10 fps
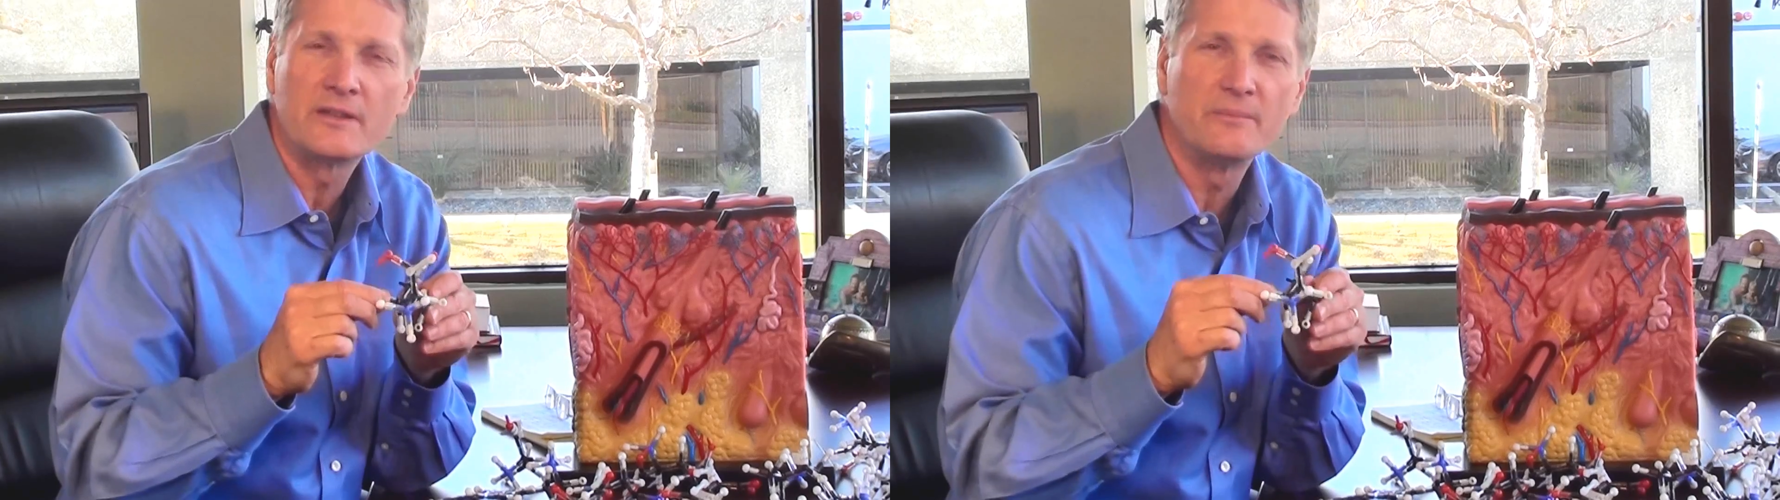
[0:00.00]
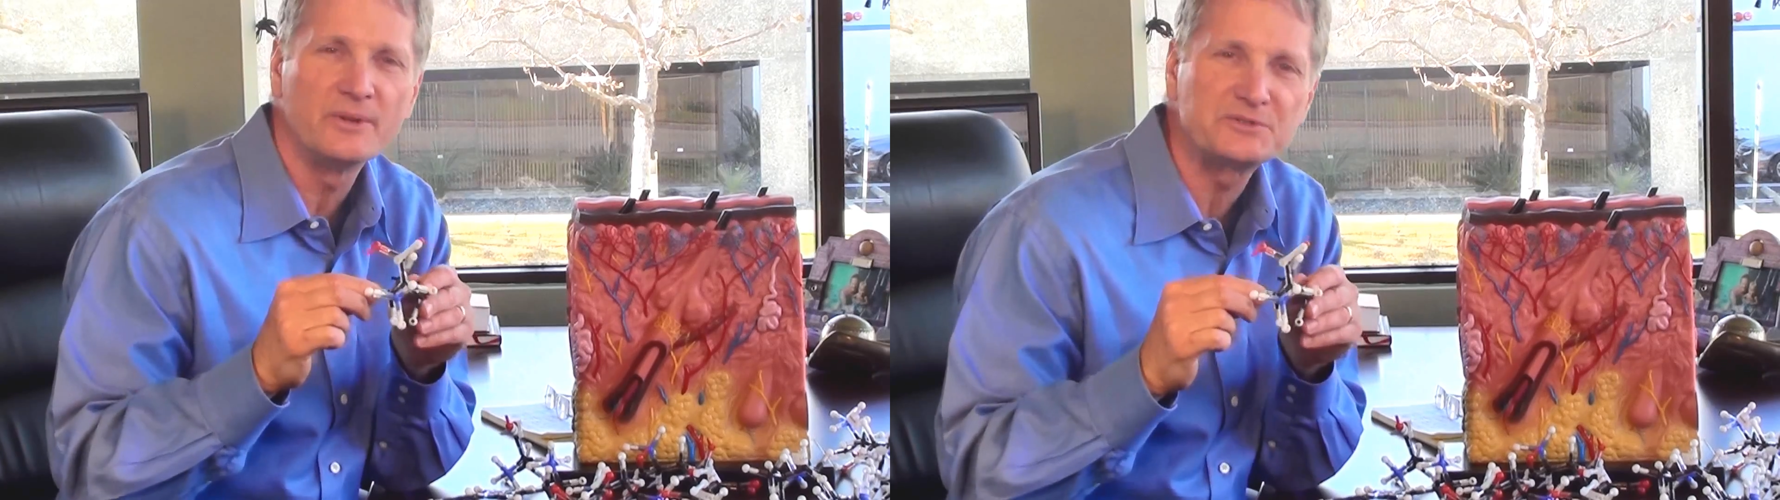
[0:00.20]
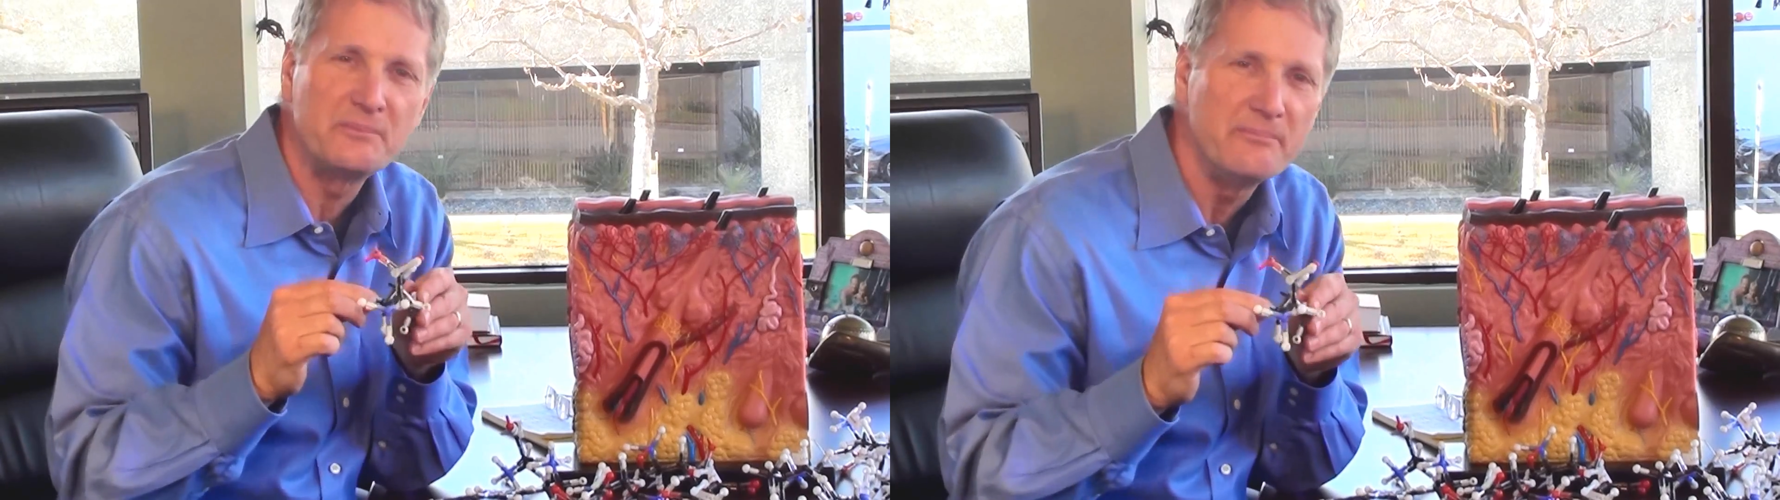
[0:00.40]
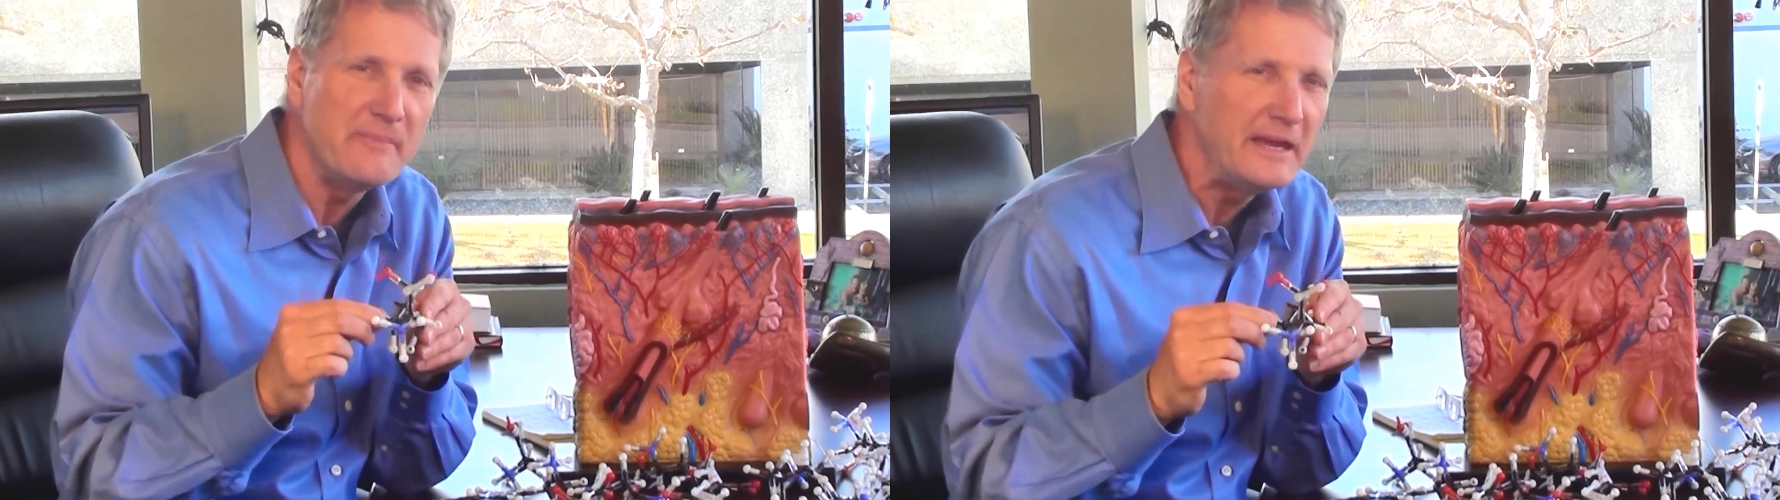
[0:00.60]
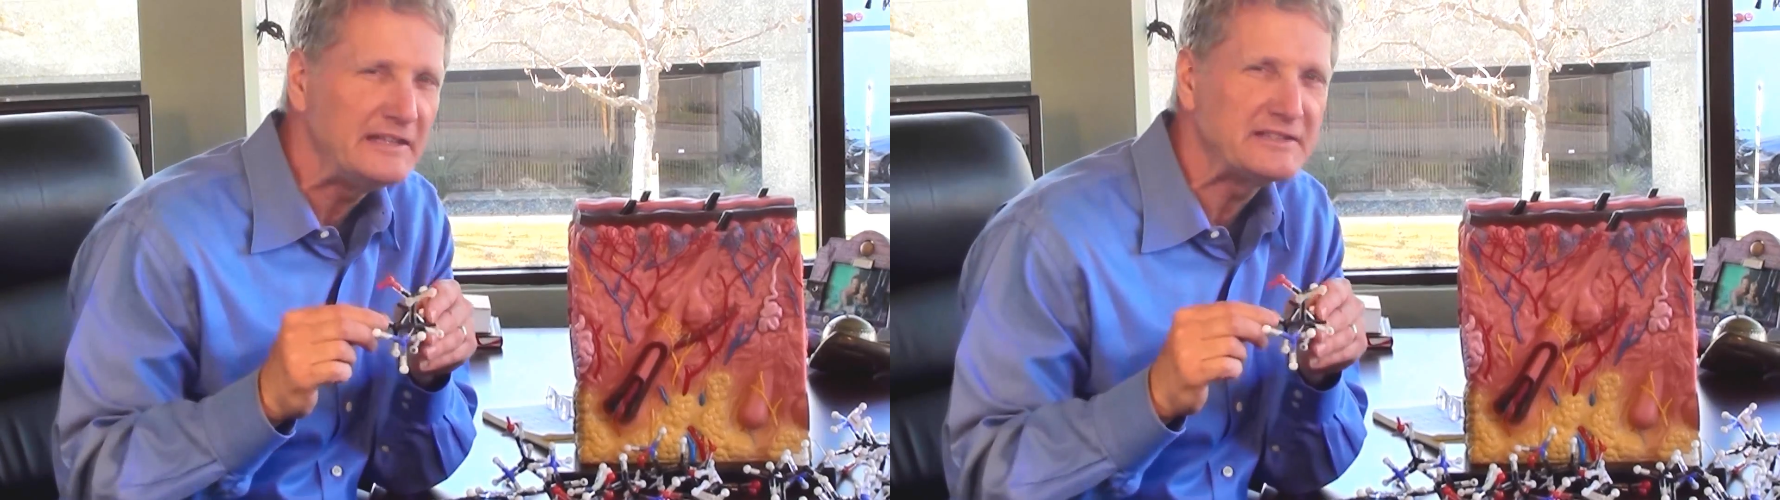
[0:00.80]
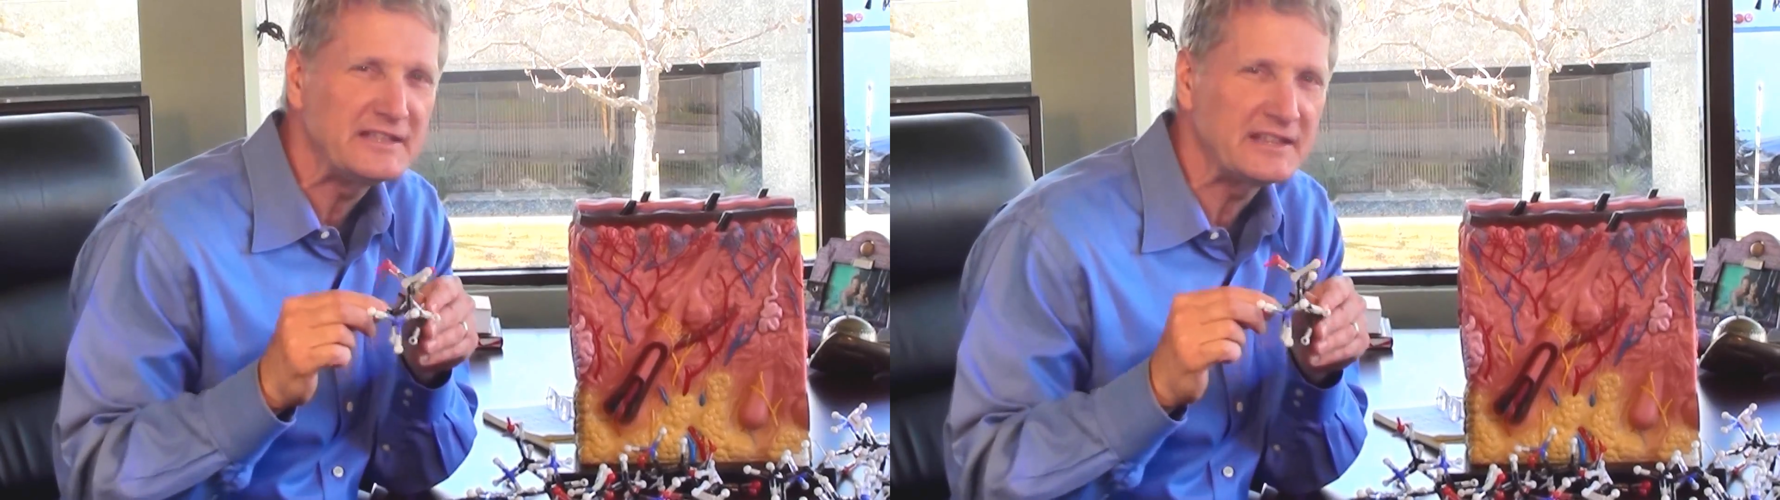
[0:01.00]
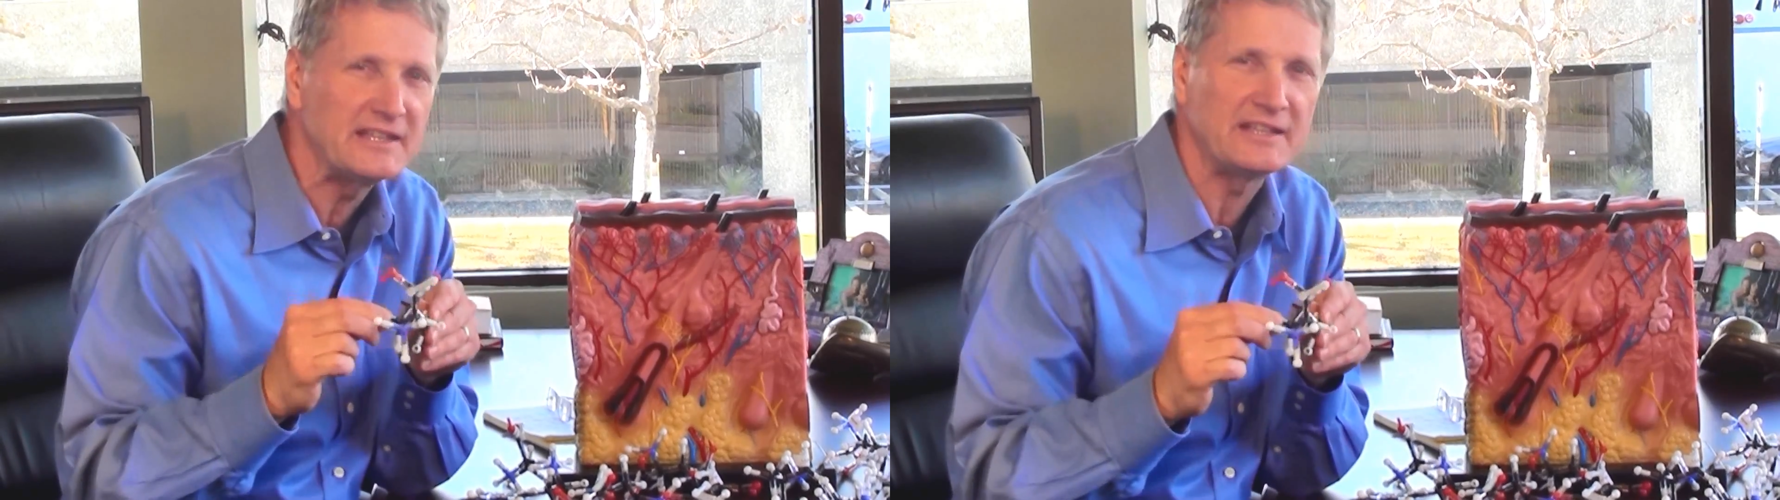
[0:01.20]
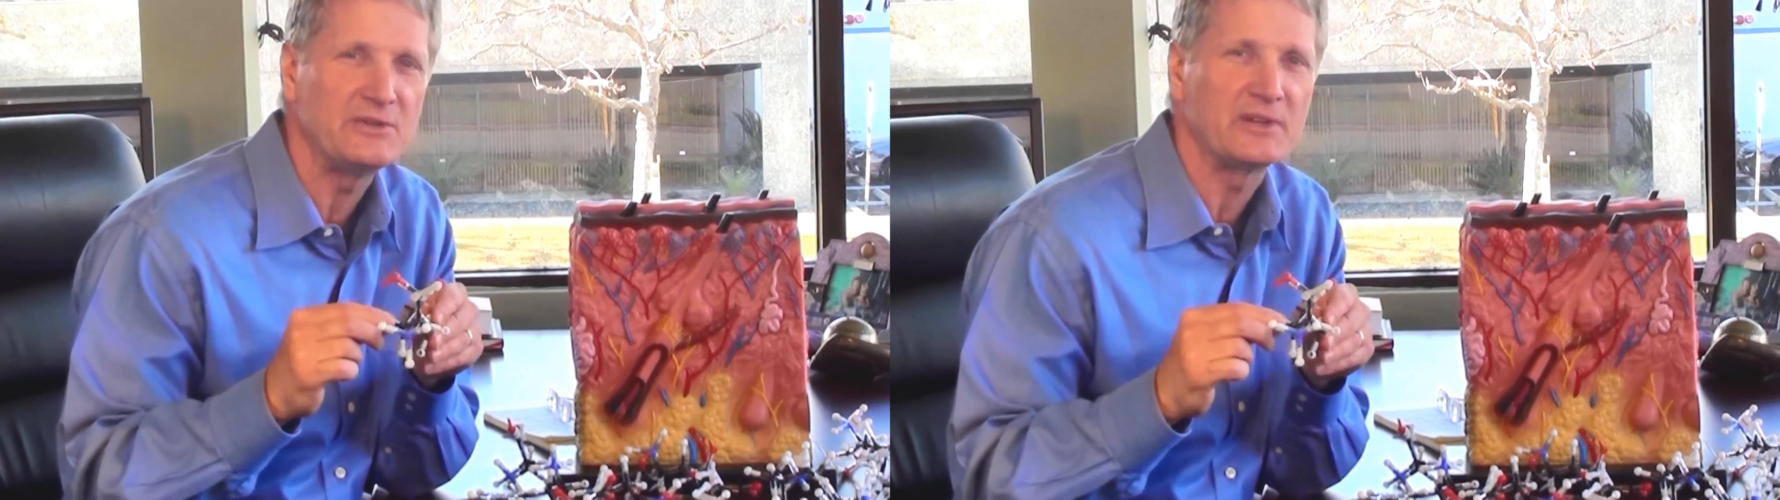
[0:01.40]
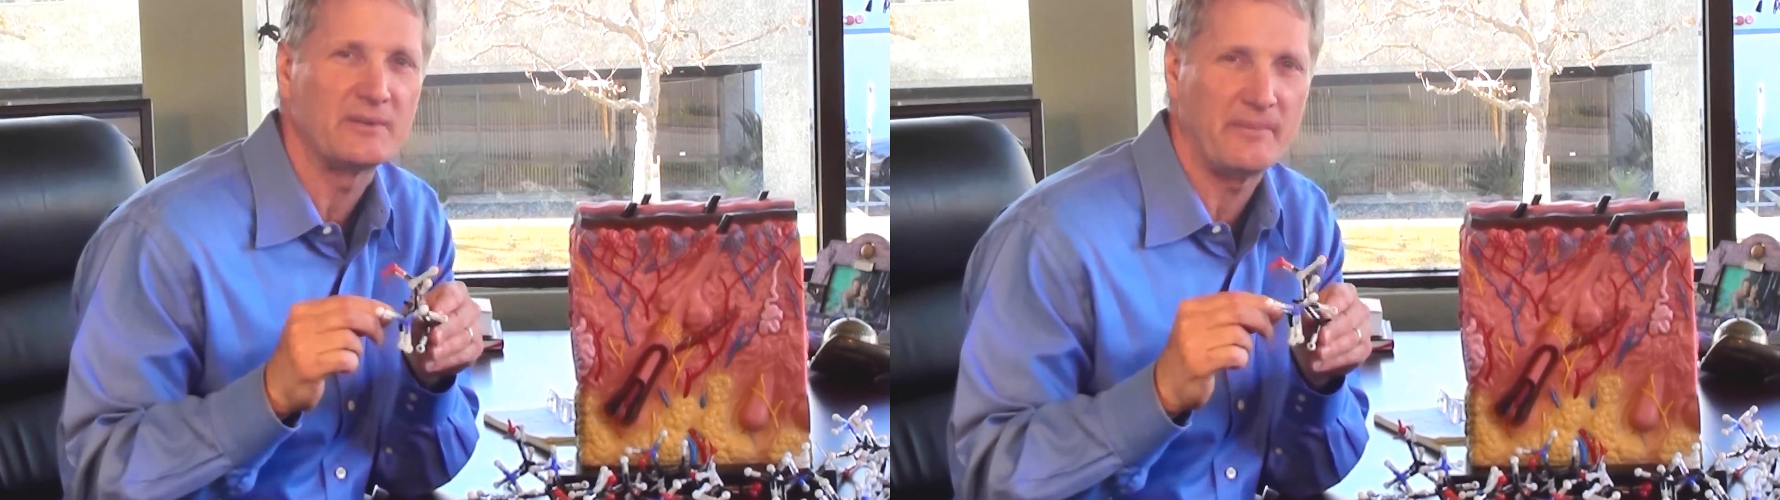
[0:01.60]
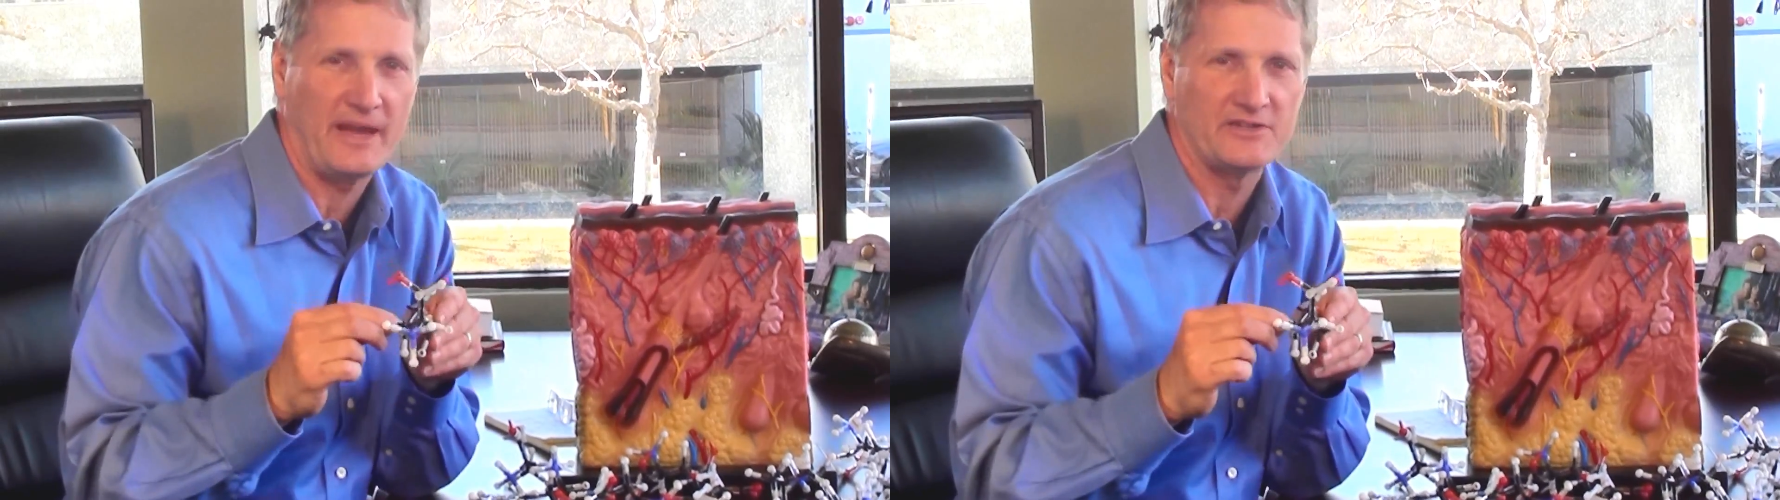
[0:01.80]
the most amazing thing you
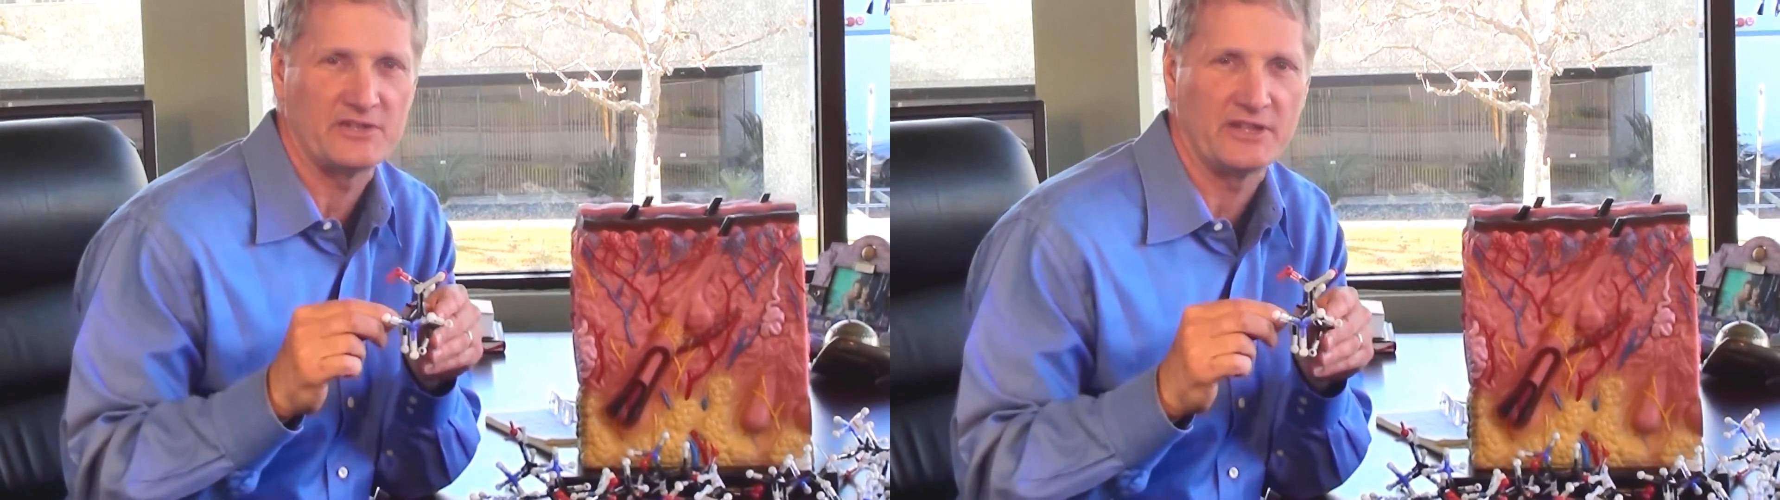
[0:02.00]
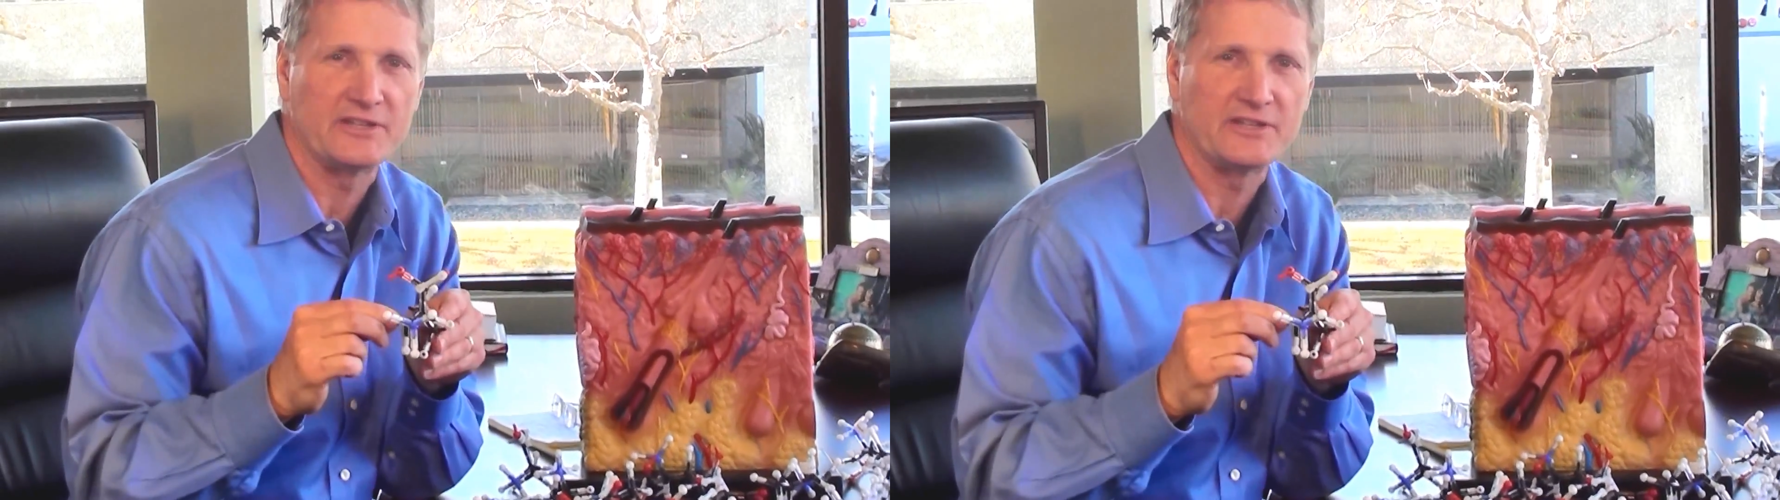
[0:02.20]
can imagine,